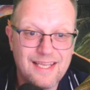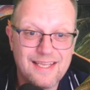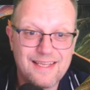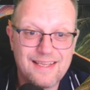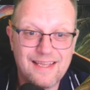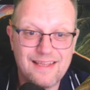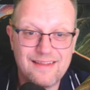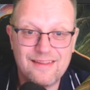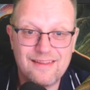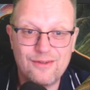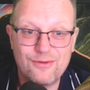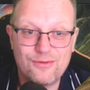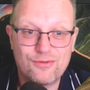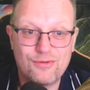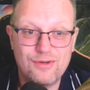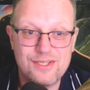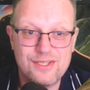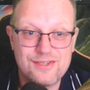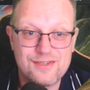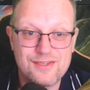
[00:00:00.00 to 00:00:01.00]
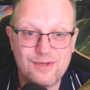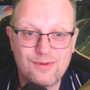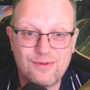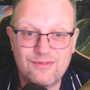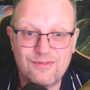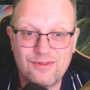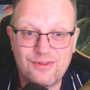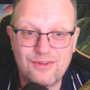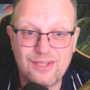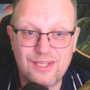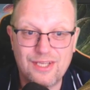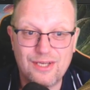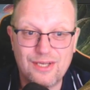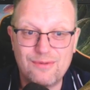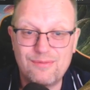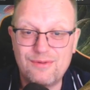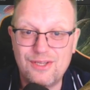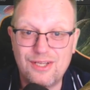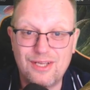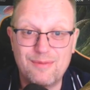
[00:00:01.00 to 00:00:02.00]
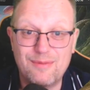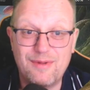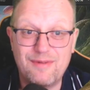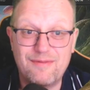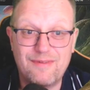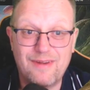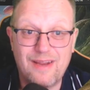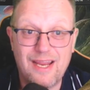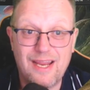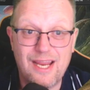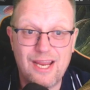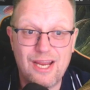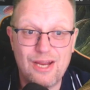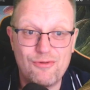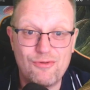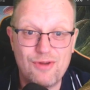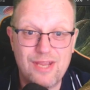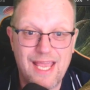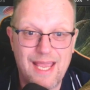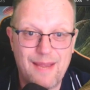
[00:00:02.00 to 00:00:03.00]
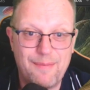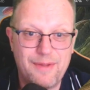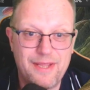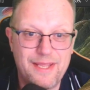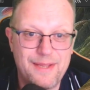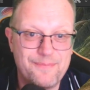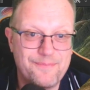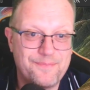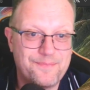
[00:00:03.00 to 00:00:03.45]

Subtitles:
get those creature tokens on the go. You're going to be very happy.